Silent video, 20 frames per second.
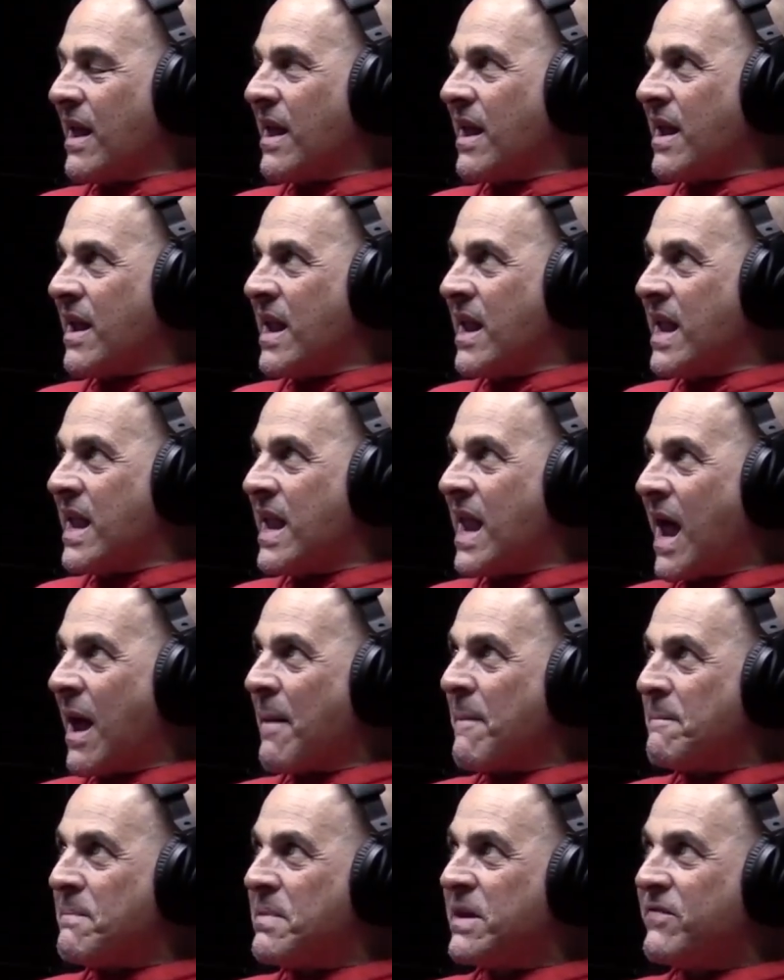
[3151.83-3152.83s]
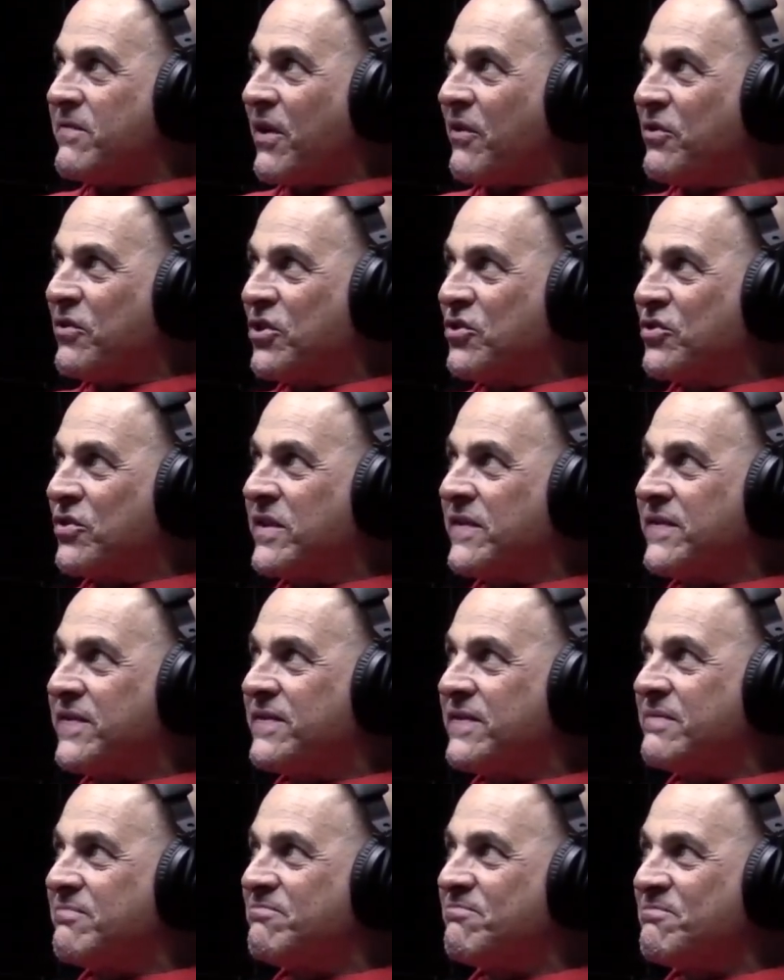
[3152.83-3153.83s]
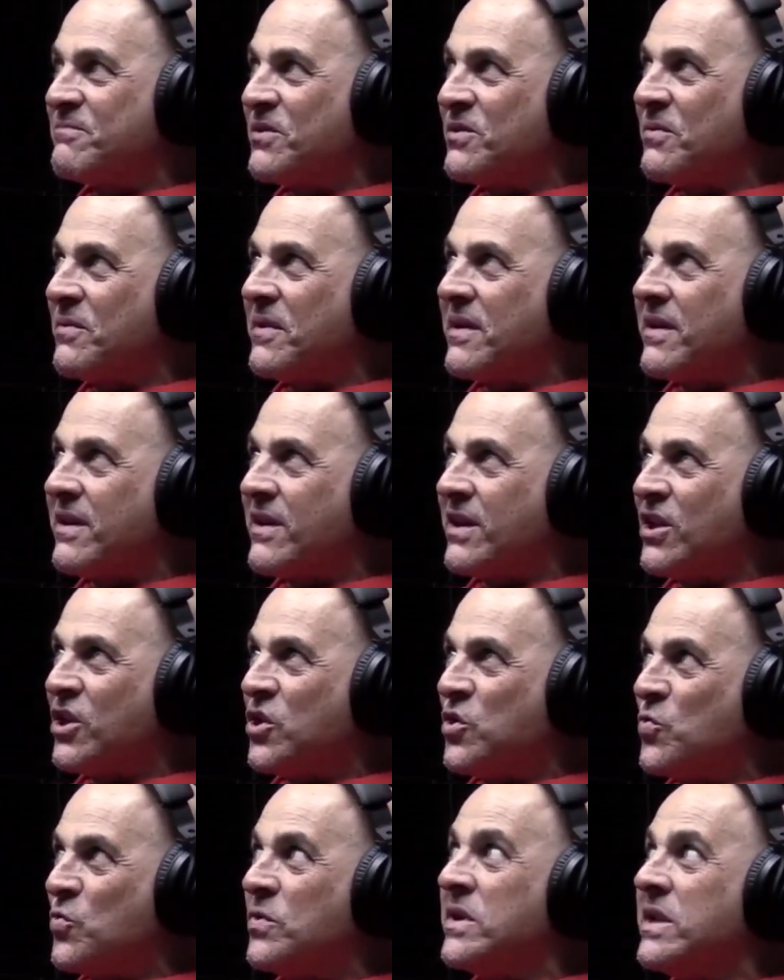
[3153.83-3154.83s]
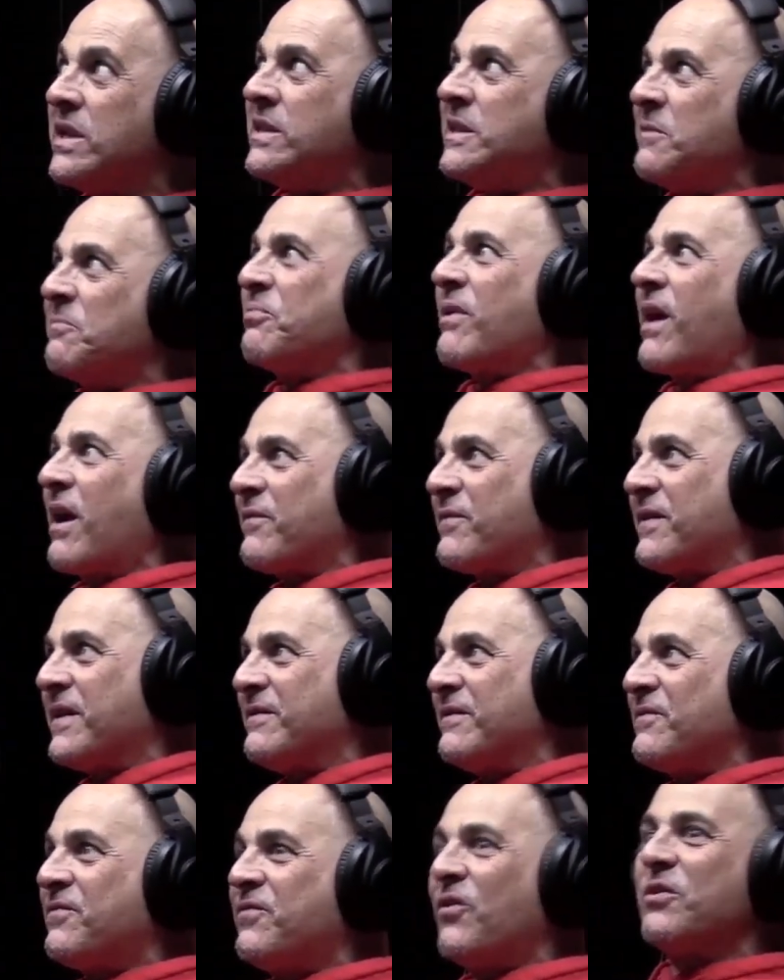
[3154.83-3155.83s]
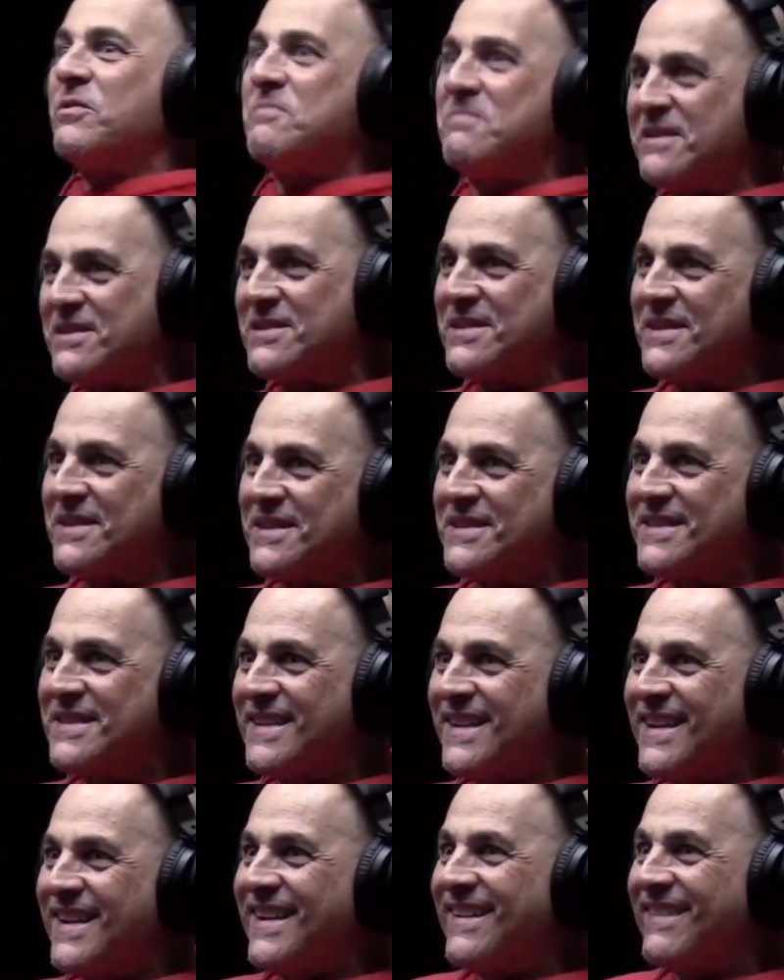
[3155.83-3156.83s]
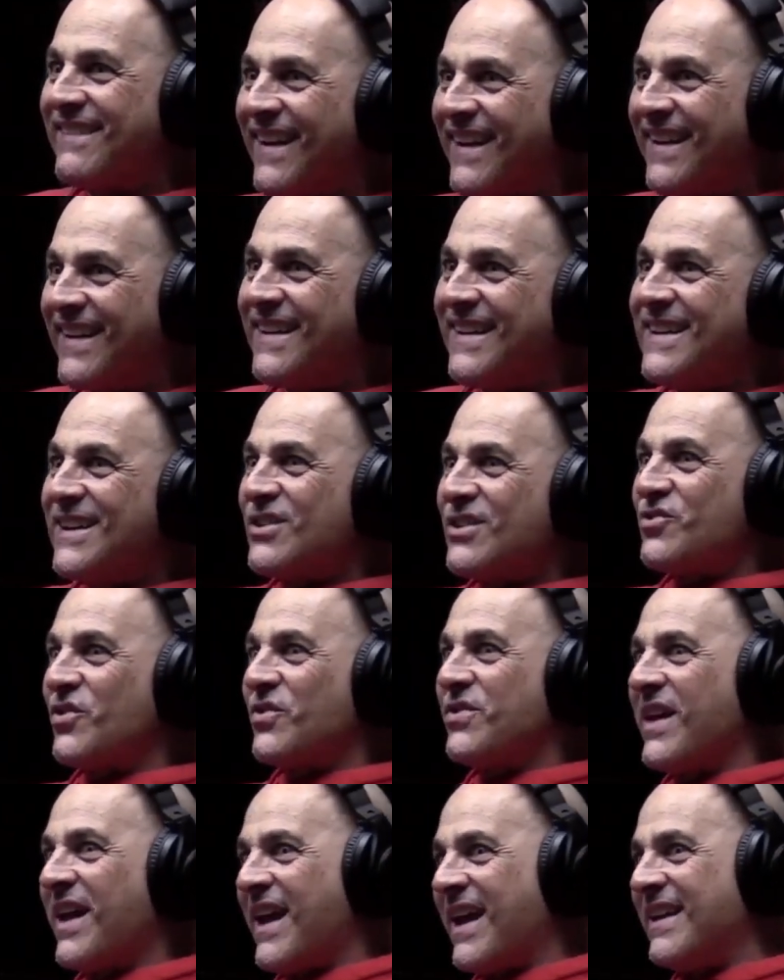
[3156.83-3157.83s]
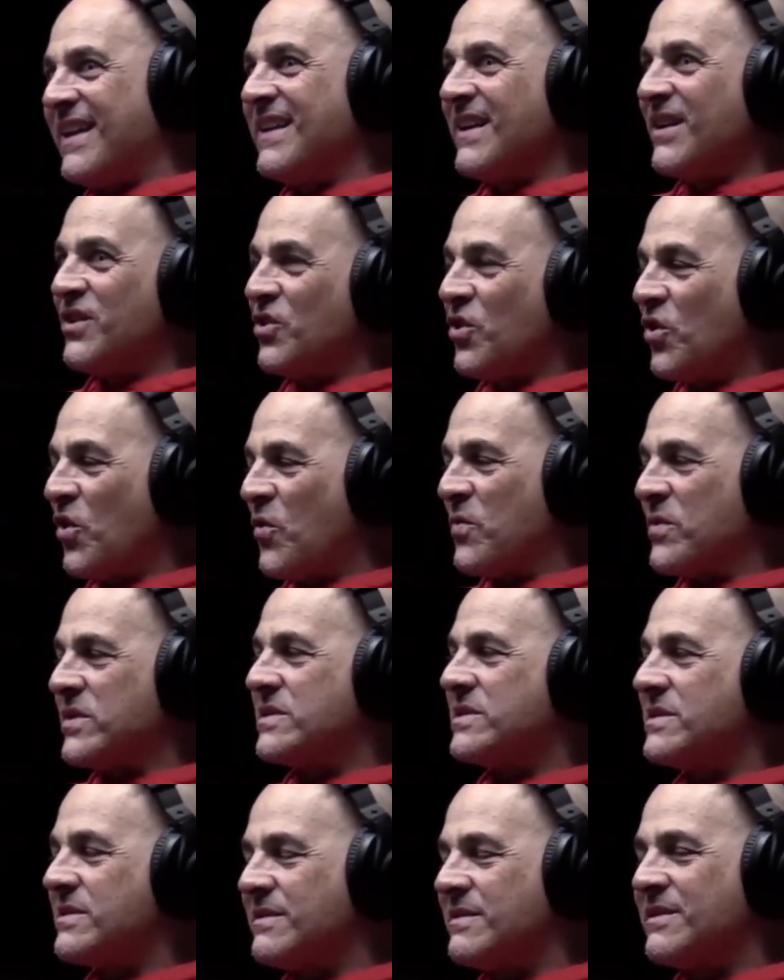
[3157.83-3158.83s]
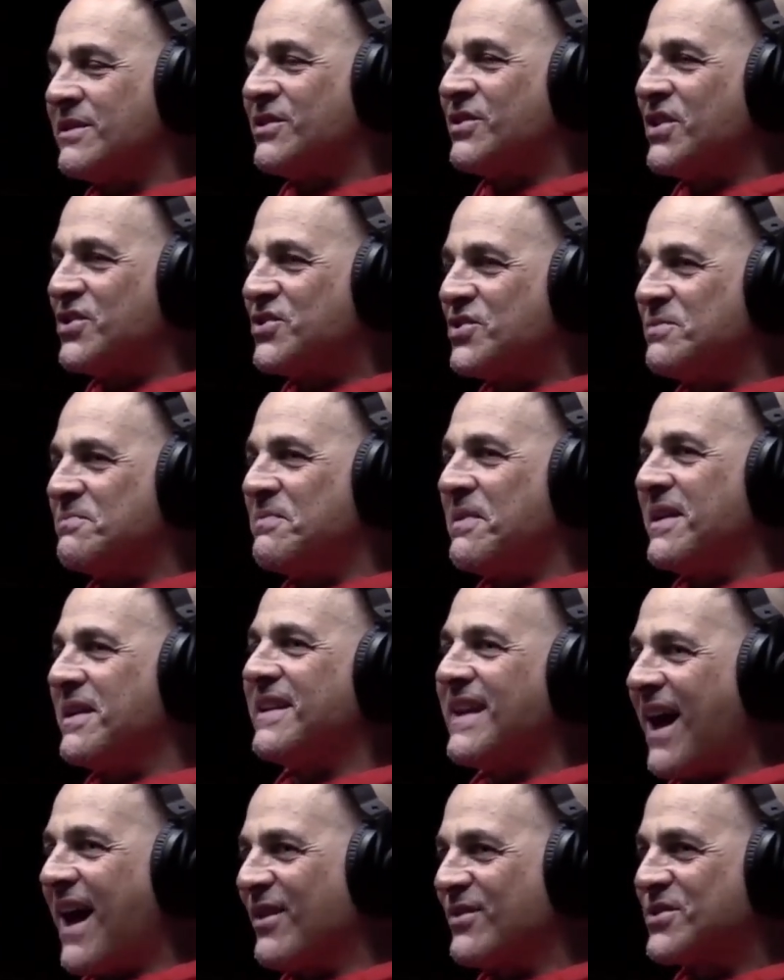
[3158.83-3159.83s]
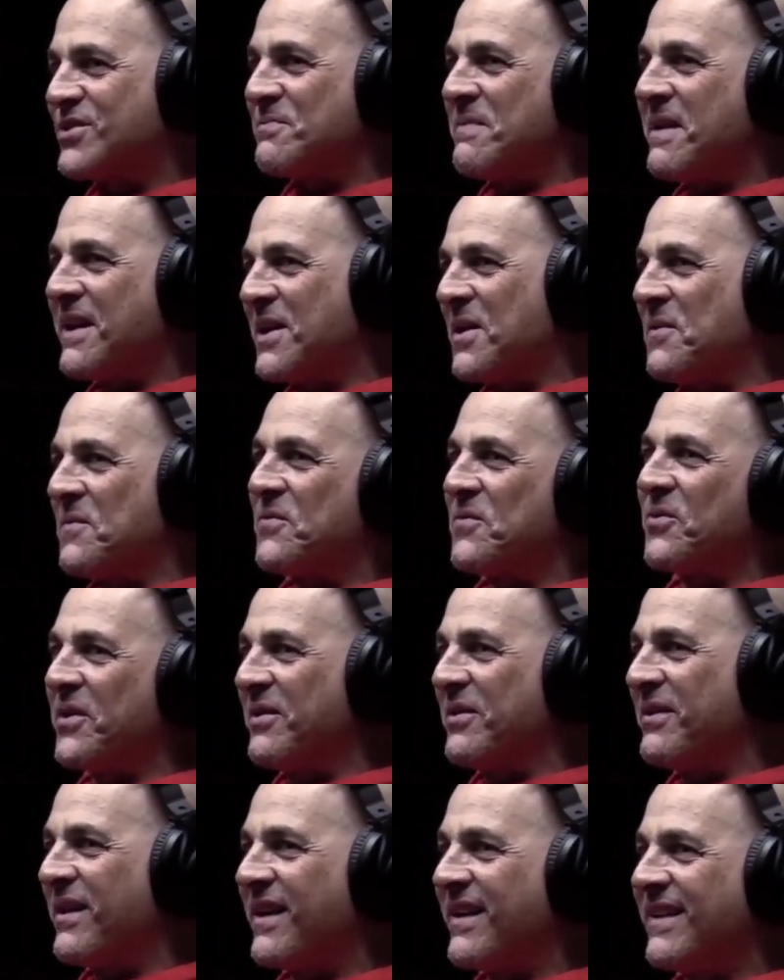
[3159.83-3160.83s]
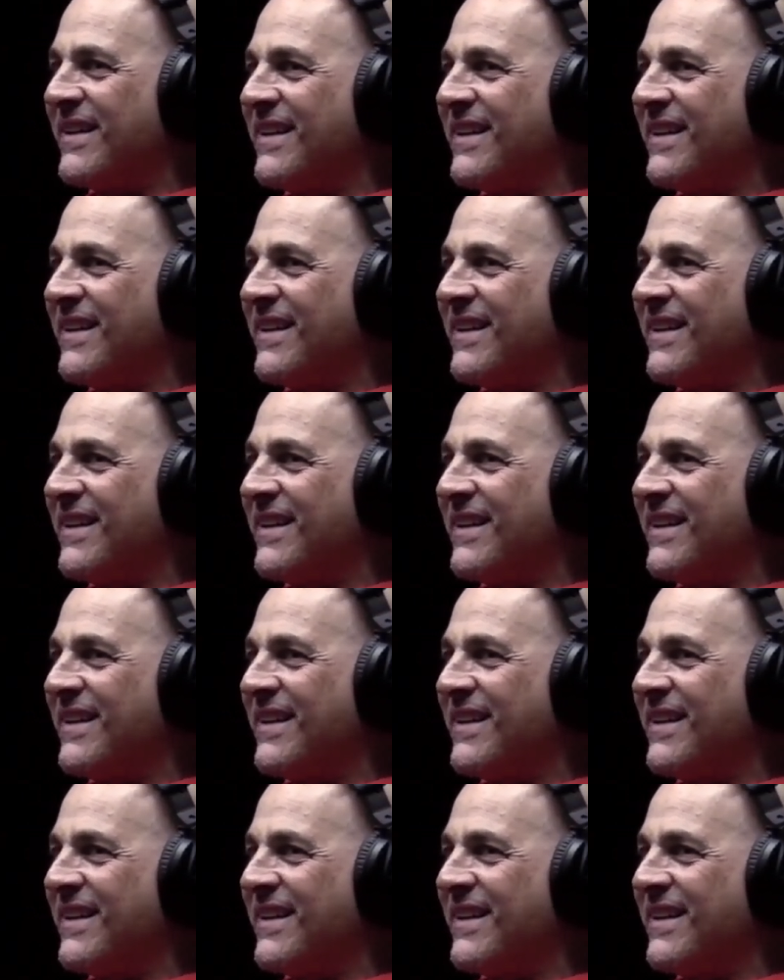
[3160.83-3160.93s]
not be very good if you need the profit for the business, right? So then you'd always dishing money out to make up for it, right?